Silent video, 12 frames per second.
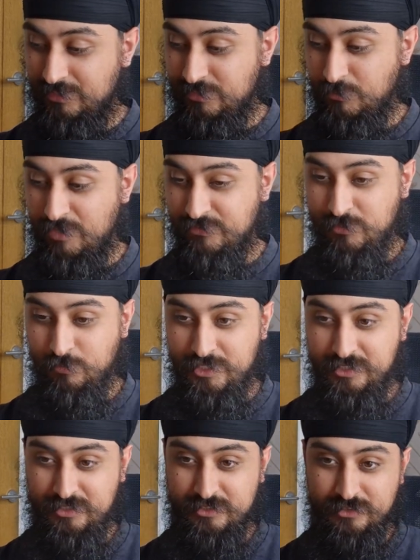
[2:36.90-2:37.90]
the way obviously
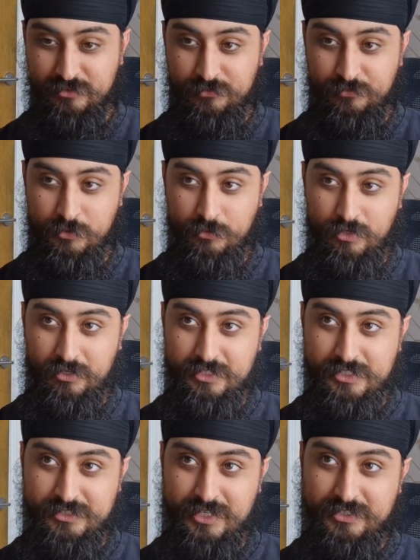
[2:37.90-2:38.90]
we view God
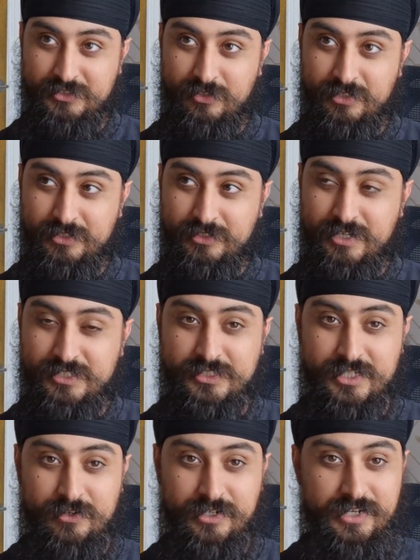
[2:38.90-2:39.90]
is that it's not
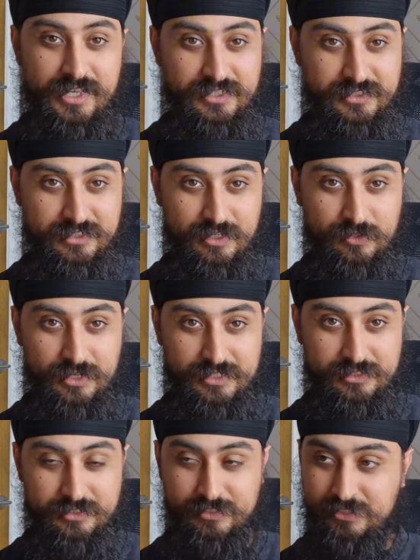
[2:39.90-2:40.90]
necessarily an external
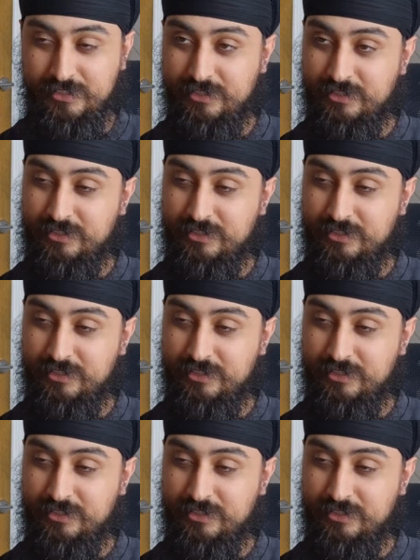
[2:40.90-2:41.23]
entity